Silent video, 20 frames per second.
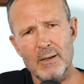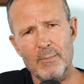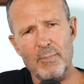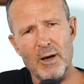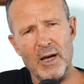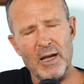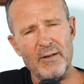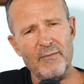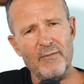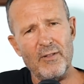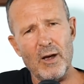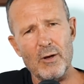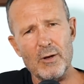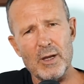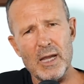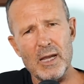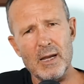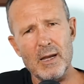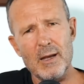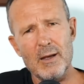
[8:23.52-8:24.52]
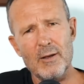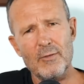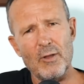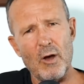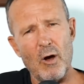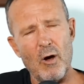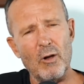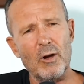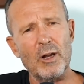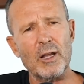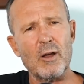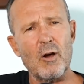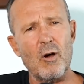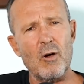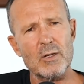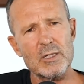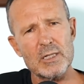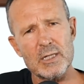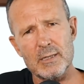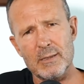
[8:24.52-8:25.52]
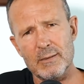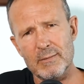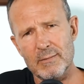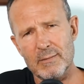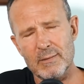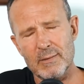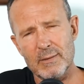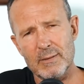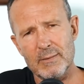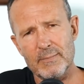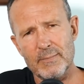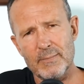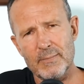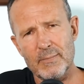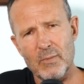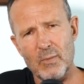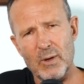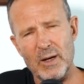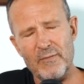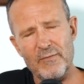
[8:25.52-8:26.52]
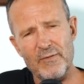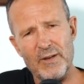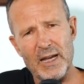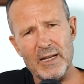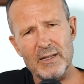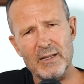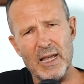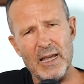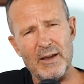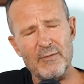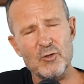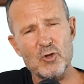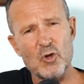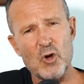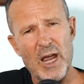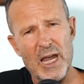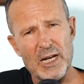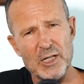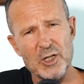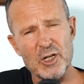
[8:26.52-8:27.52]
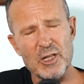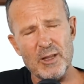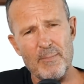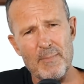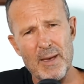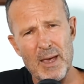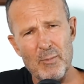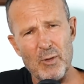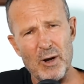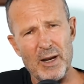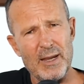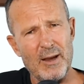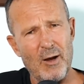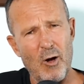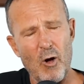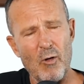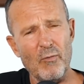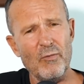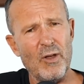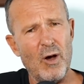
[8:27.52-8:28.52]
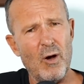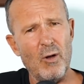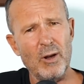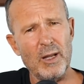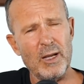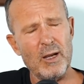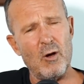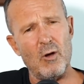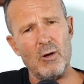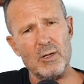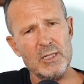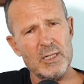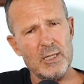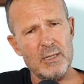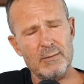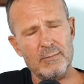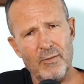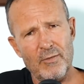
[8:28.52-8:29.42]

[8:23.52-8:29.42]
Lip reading: by invoking the Holocaust, when in fact they have trashed the memory of the Holocaust.